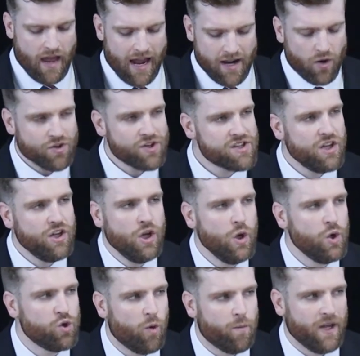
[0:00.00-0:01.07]
And not just the
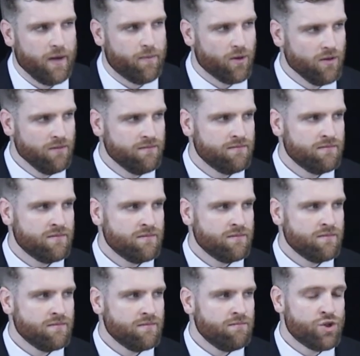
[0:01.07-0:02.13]
usual people,
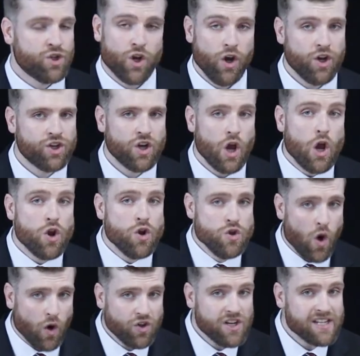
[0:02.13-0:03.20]
church,
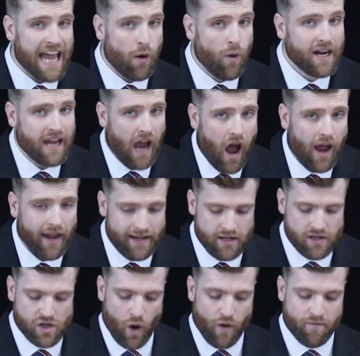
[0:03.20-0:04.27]
not just our
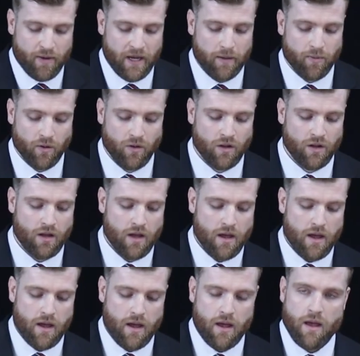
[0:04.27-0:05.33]
kinds of people,
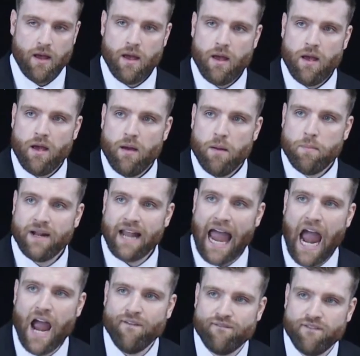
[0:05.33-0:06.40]
but
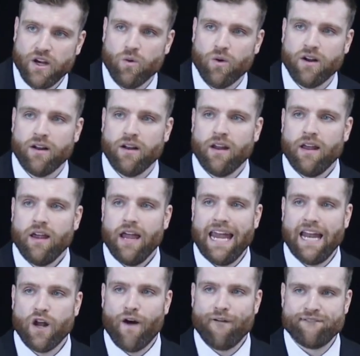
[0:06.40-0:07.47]
everyone
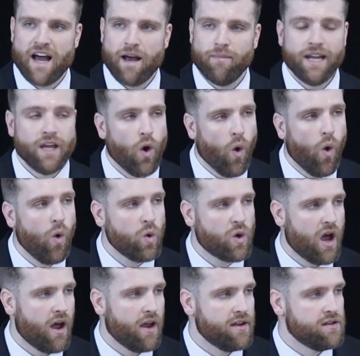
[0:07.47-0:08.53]
in our family, all
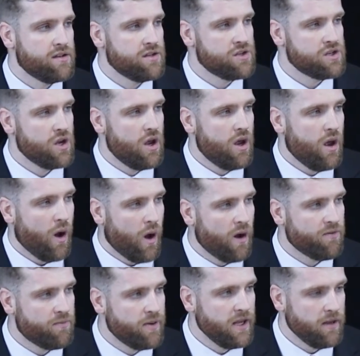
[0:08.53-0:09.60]
kinds
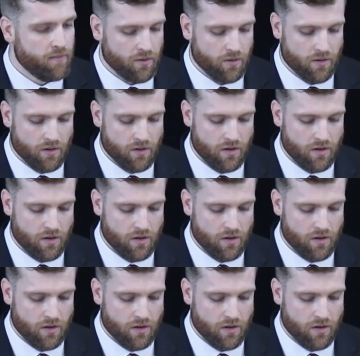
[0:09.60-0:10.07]
of people.